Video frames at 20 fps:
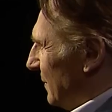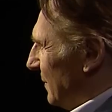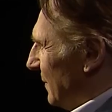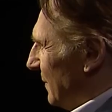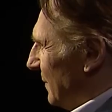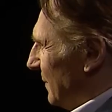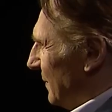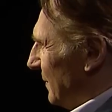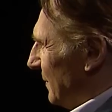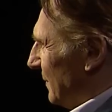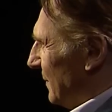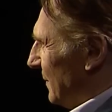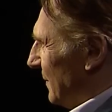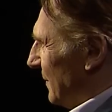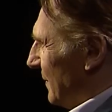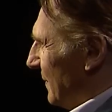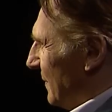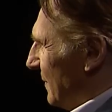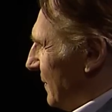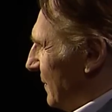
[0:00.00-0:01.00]

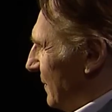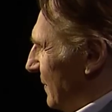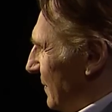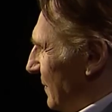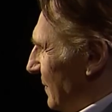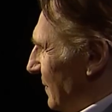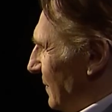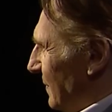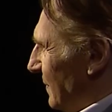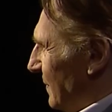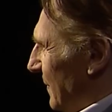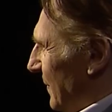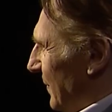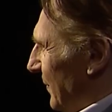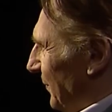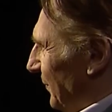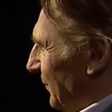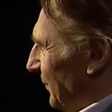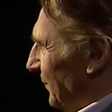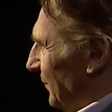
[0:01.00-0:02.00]

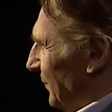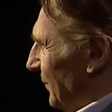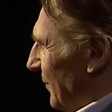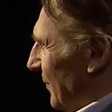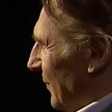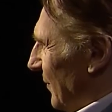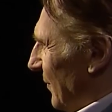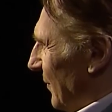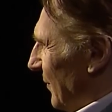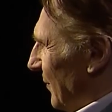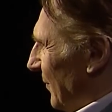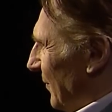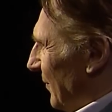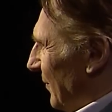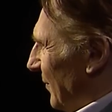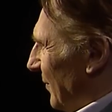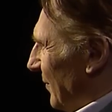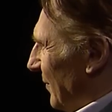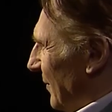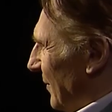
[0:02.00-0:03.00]

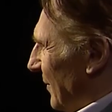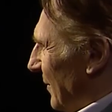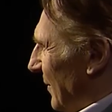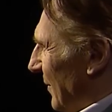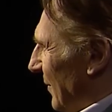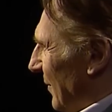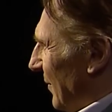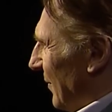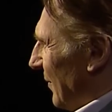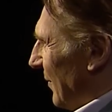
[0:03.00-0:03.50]
This person isn't speaking.